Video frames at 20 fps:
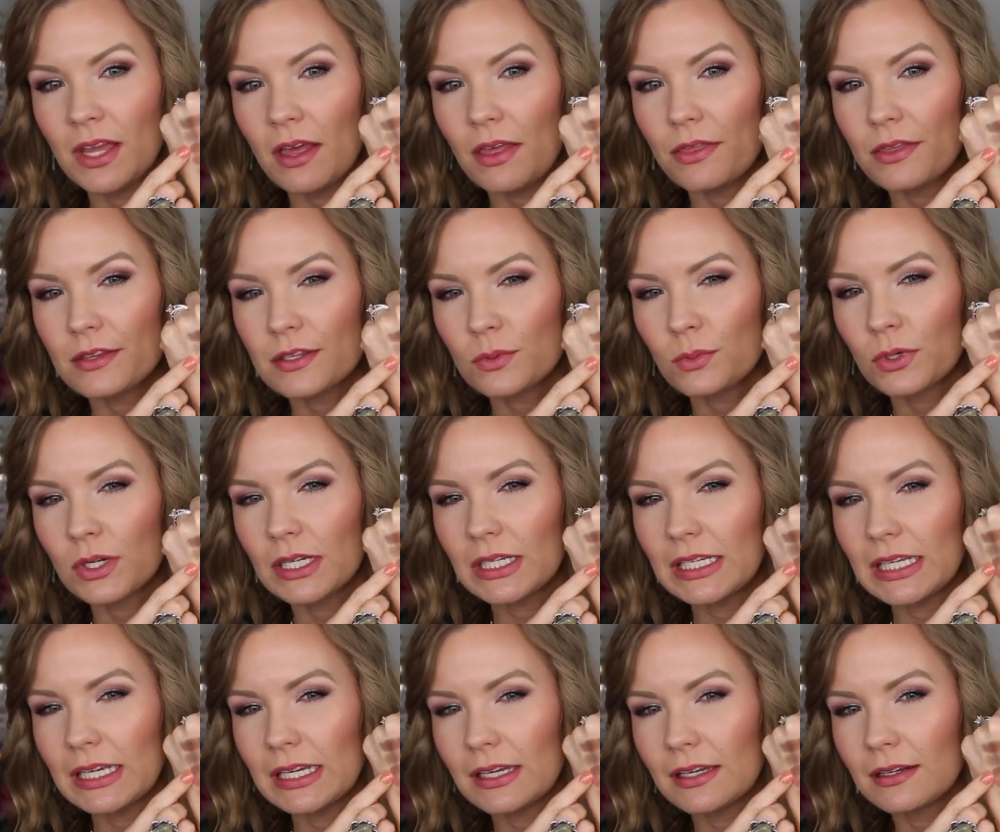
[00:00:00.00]
This one
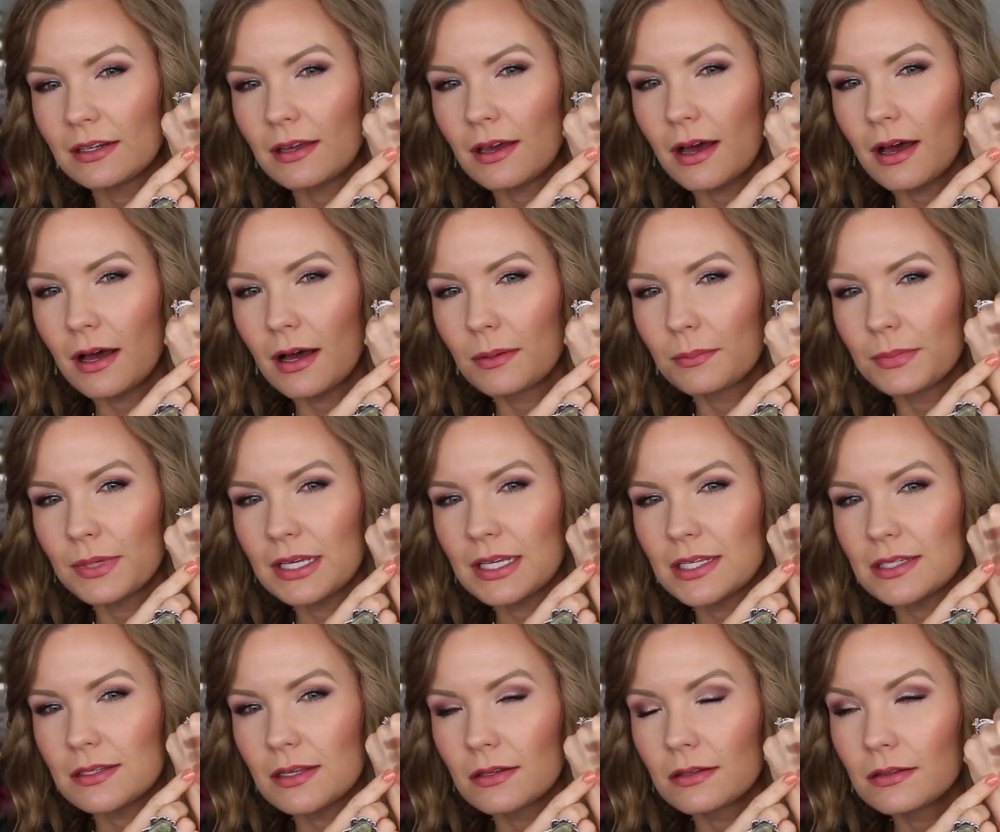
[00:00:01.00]
again
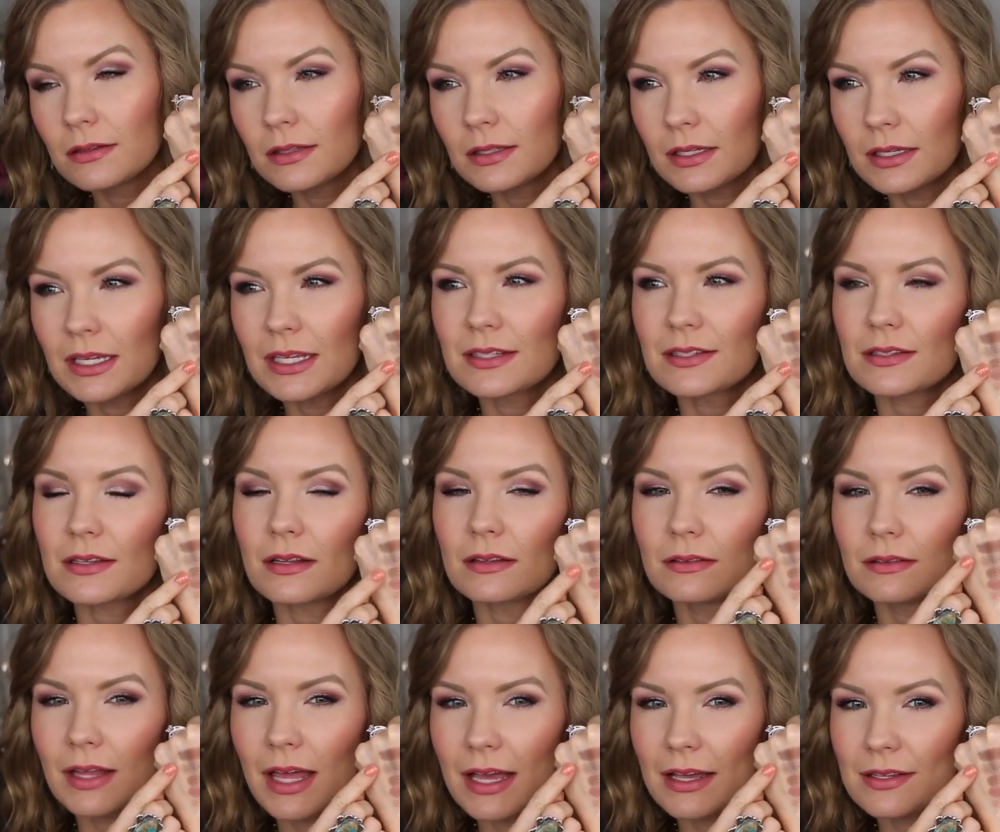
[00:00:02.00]
it's
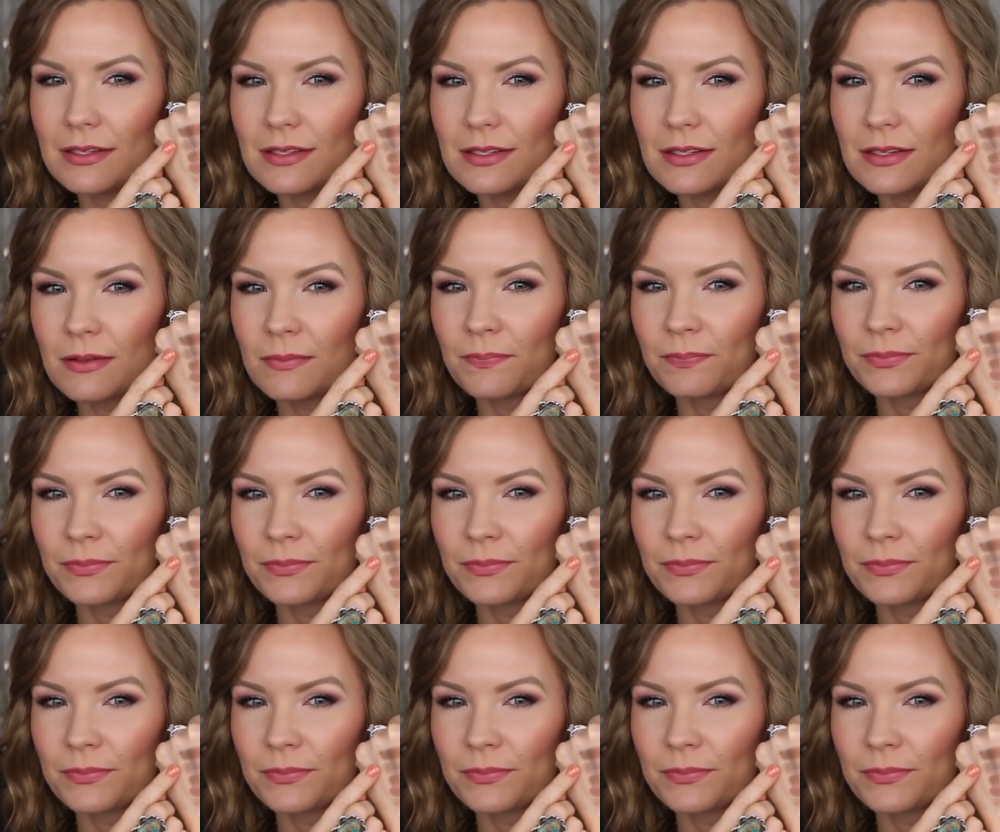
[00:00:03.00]
less